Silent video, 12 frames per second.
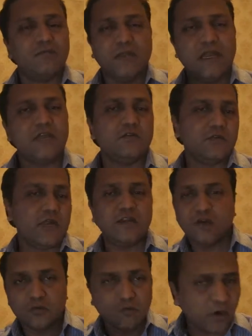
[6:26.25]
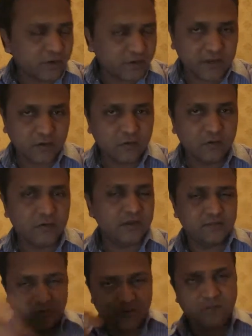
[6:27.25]
Pele to write down what they know in
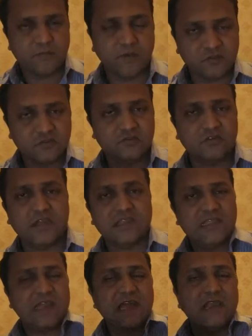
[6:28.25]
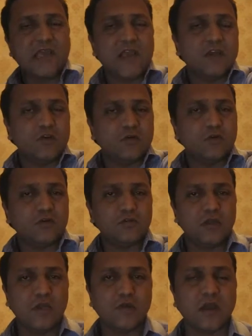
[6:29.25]
the form of process so that they can hand it over to
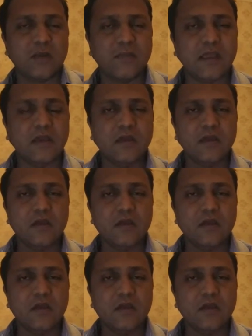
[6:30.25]
a new coming